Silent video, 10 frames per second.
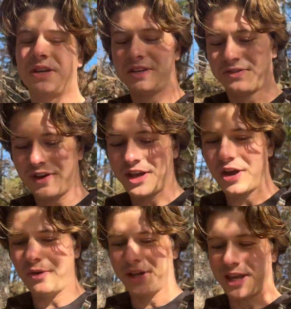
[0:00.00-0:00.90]
of this
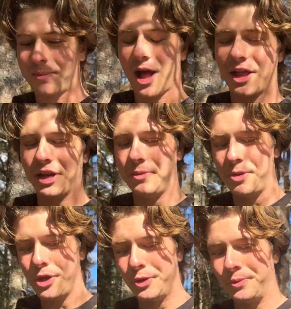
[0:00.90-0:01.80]
video, we keep calling it
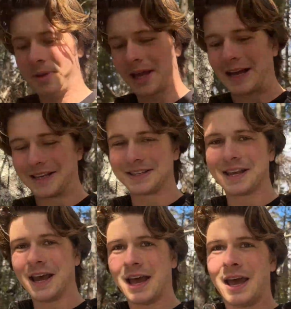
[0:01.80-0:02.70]
immune because
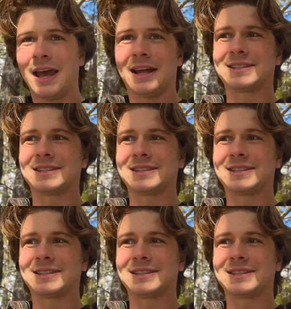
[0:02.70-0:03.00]
it's